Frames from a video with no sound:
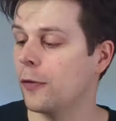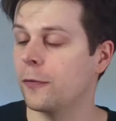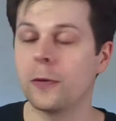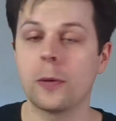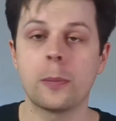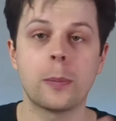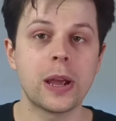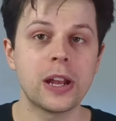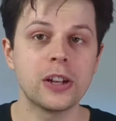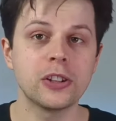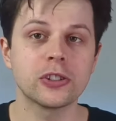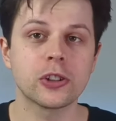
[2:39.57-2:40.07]
for
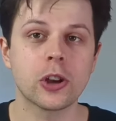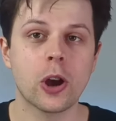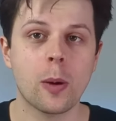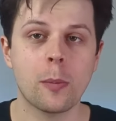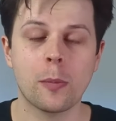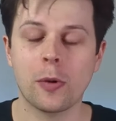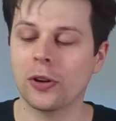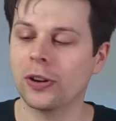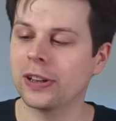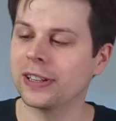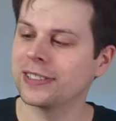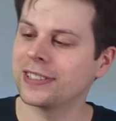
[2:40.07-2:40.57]
pinch
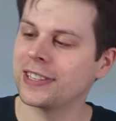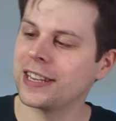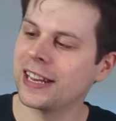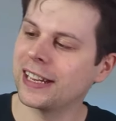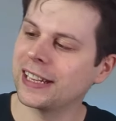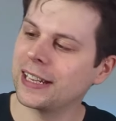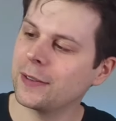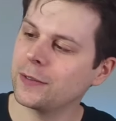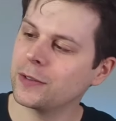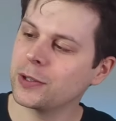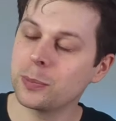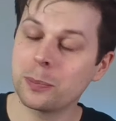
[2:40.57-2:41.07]
harmonics, it
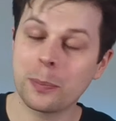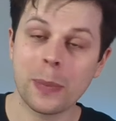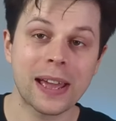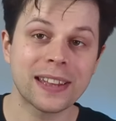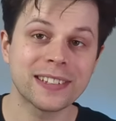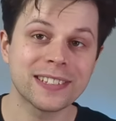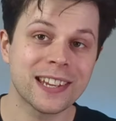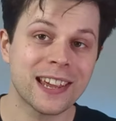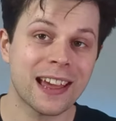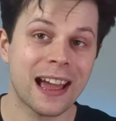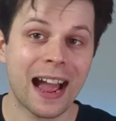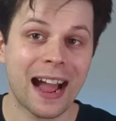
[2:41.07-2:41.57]
gives
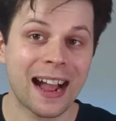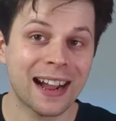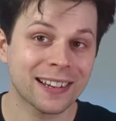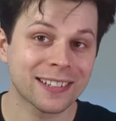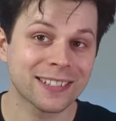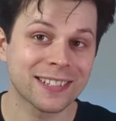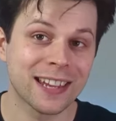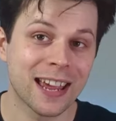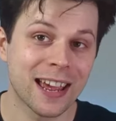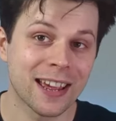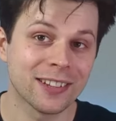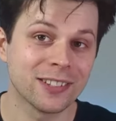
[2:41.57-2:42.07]
better
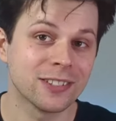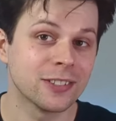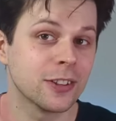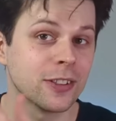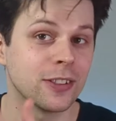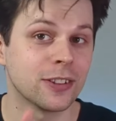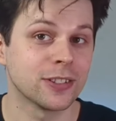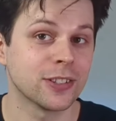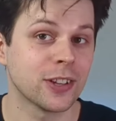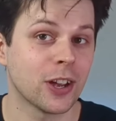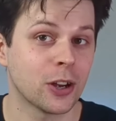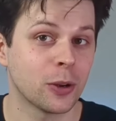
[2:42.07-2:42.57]
access to the
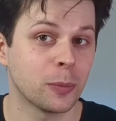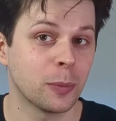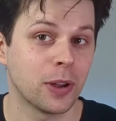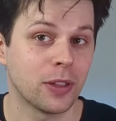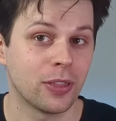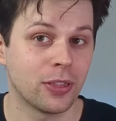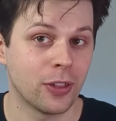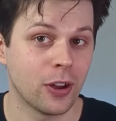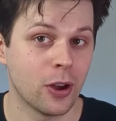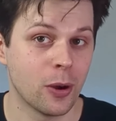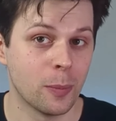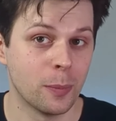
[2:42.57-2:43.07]
side of my
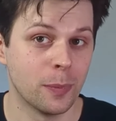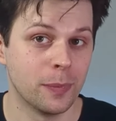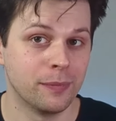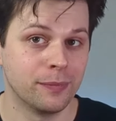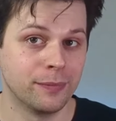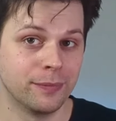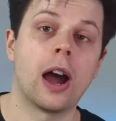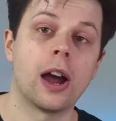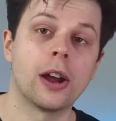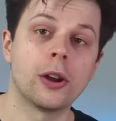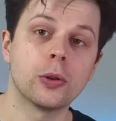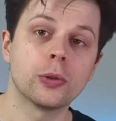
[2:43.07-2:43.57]
thumb.
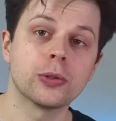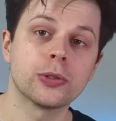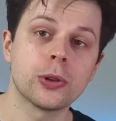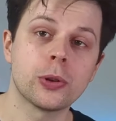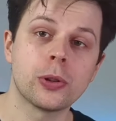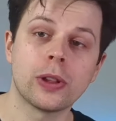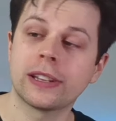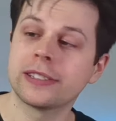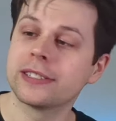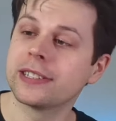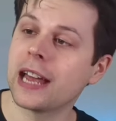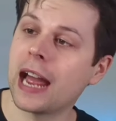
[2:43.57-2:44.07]
I also
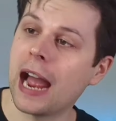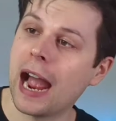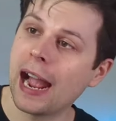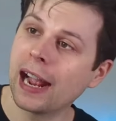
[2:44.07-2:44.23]
like to